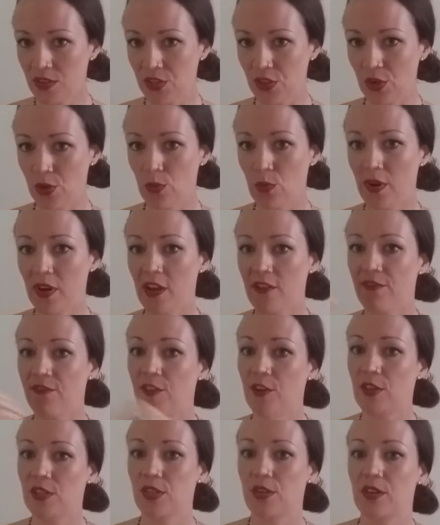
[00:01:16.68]
so when I
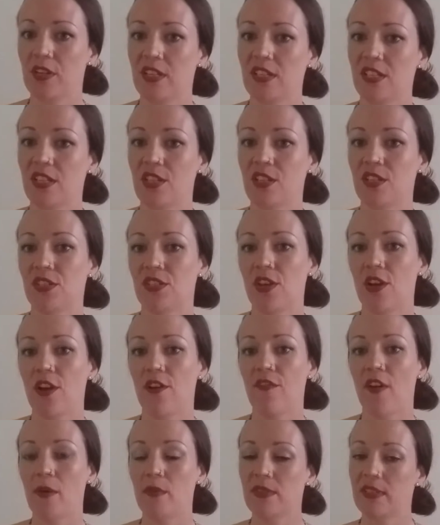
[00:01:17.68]
first got into the
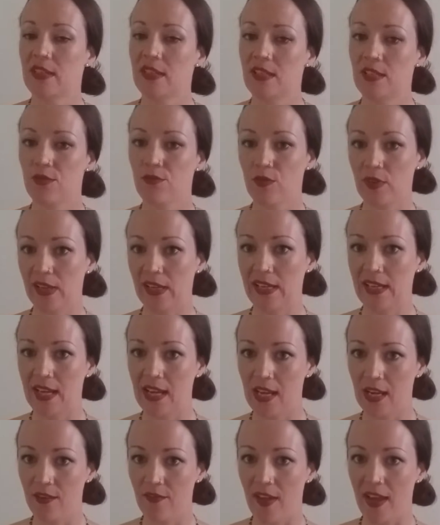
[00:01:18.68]
surf, I was in this really
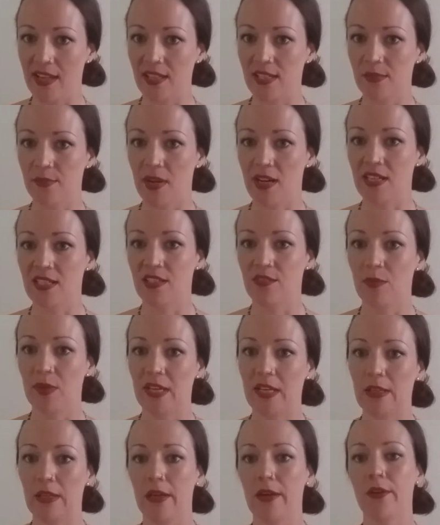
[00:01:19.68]
negative headspace of
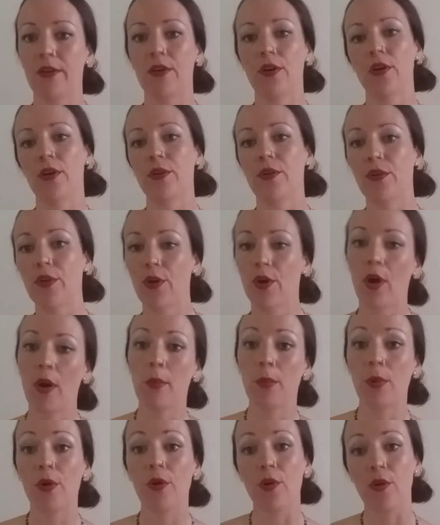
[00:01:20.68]
being like, oh,
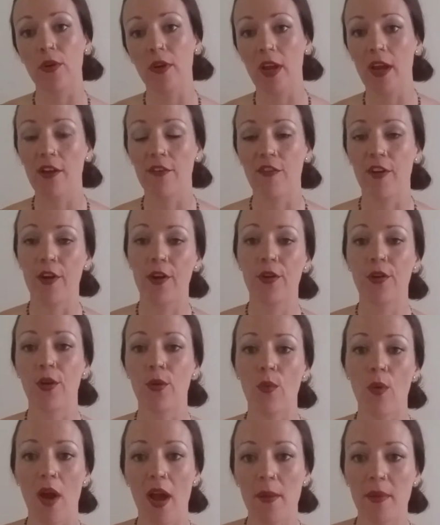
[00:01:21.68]
I'm not good enough. I don't
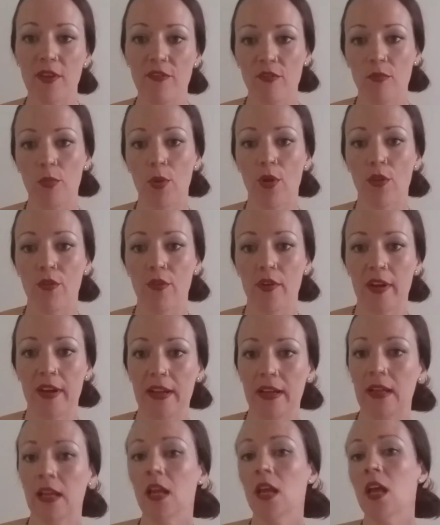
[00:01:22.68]
know why I'm even
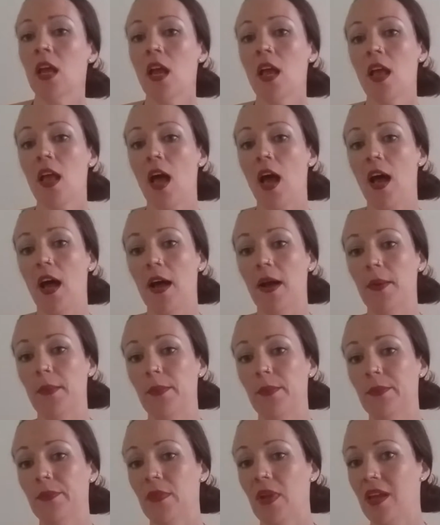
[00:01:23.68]
bothering.
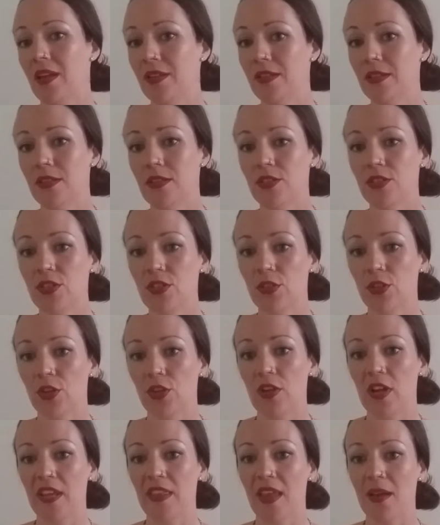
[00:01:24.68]

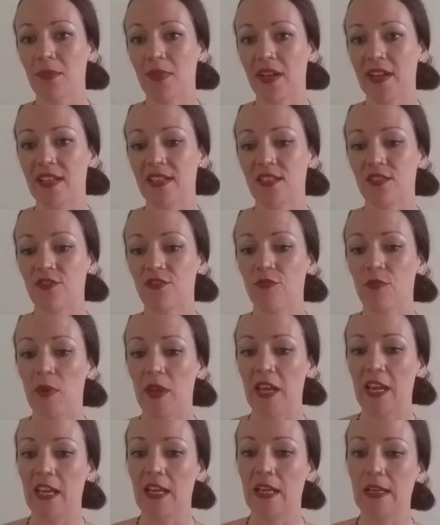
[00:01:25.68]
In that place of
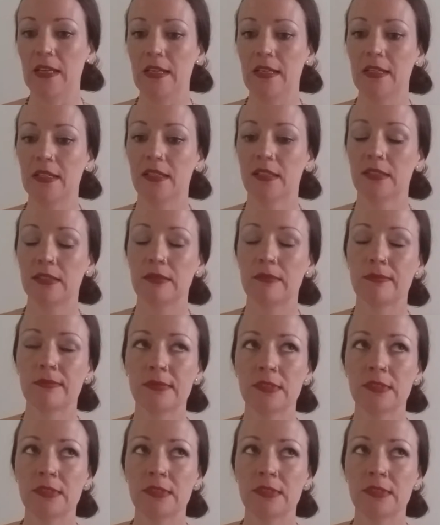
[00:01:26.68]
being